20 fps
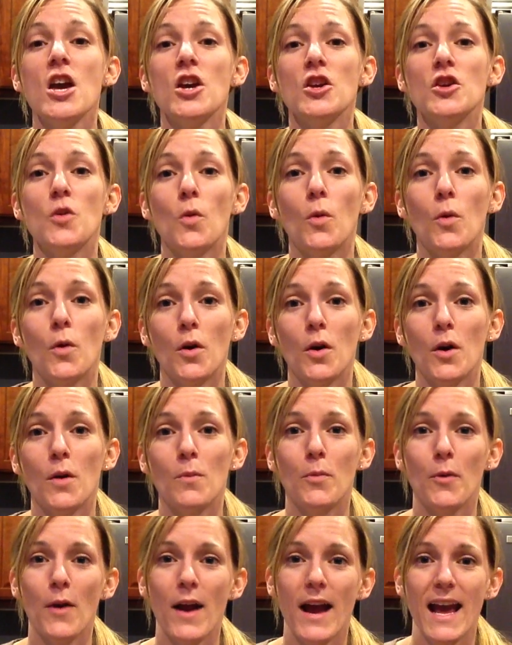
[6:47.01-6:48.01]
your
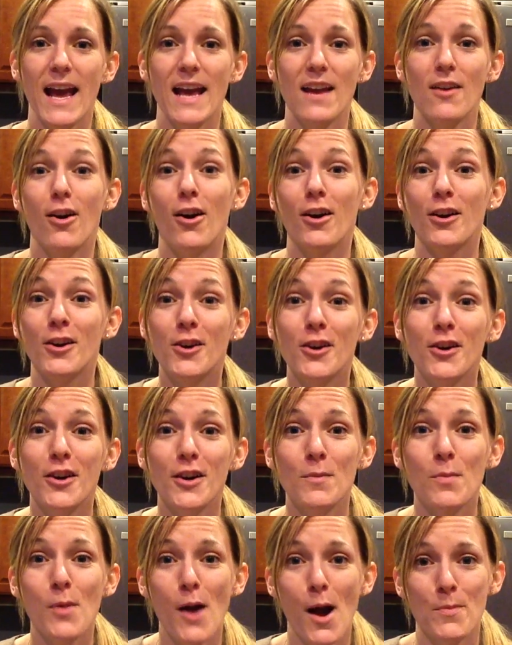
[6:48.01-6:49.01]
brain on
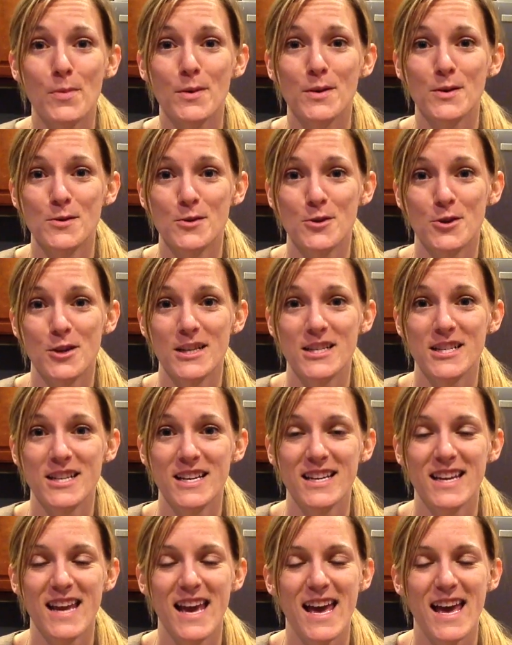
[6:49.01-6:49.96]
good, proper nutrition.